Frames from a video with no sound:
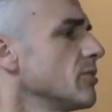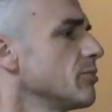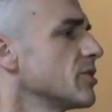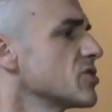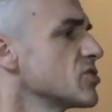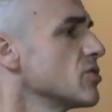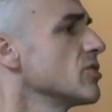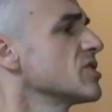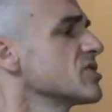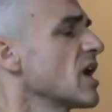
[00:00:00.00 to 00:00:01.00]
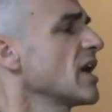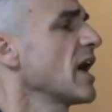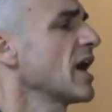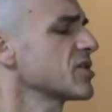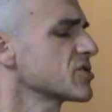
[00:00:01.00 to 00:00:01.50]
But as soon as I
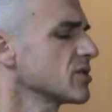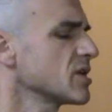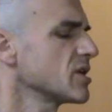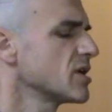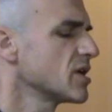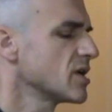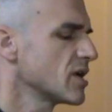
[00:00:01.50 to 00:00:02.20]
actually